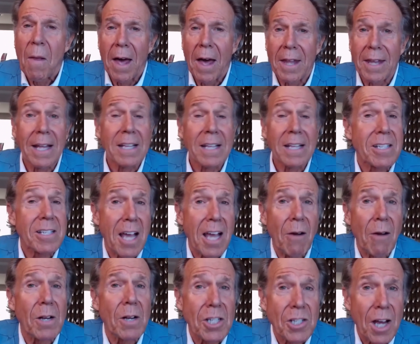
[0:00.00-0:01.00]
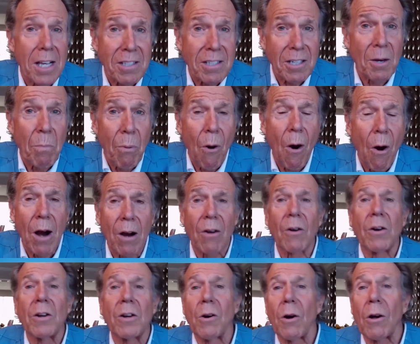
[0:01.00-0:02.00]
And then Sarah Jessica
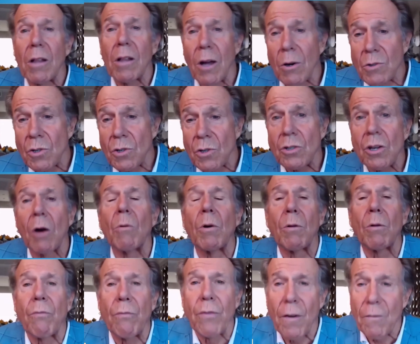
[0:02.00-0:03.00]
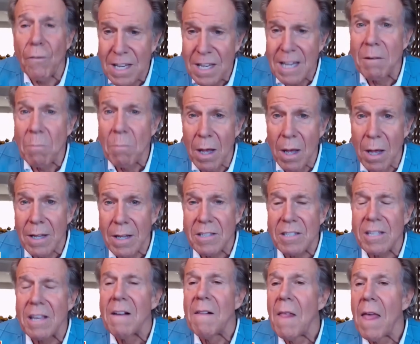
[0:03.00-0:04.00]
Parker, you'll close the show with 15
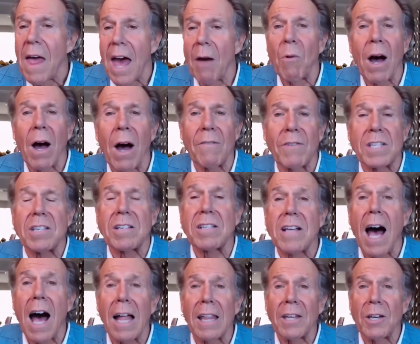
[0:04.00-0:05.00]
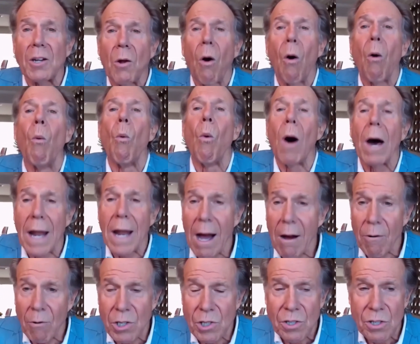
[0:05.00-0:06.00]
minutes. And we'll have a solid 1
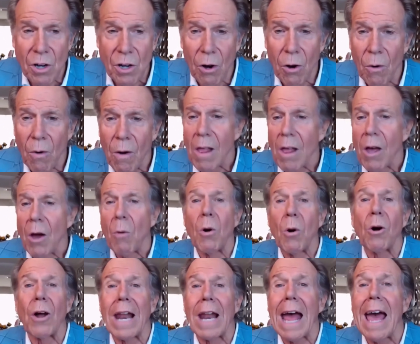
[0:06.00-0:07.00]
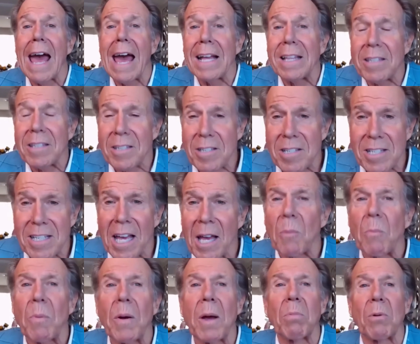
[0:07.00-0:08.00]
hour show. We're going to end this
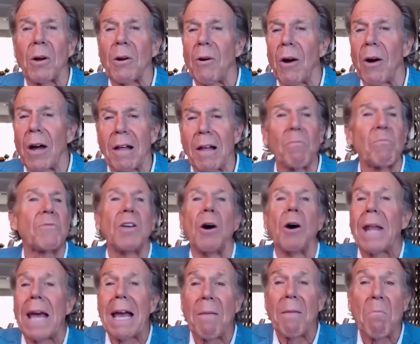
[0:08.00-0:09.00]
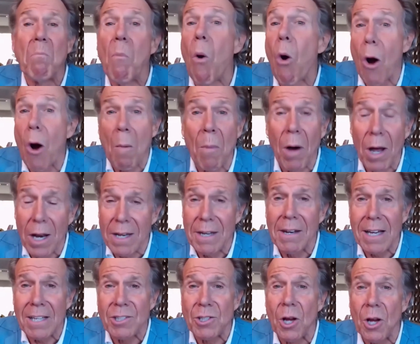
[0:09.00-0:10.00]
thing. People are going to donate more money
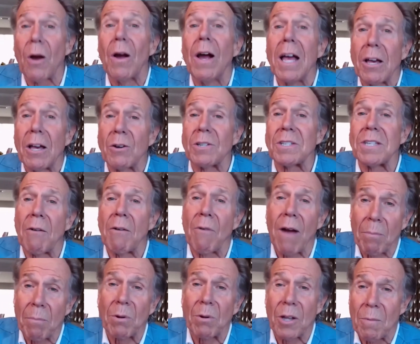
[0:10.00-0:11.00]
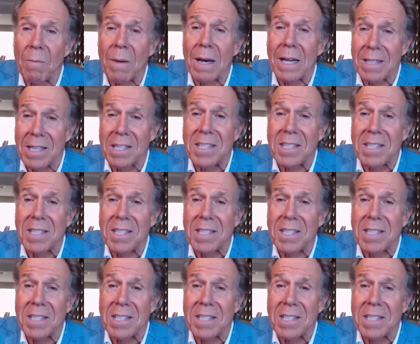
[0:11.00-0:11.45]
next year because they were able to make the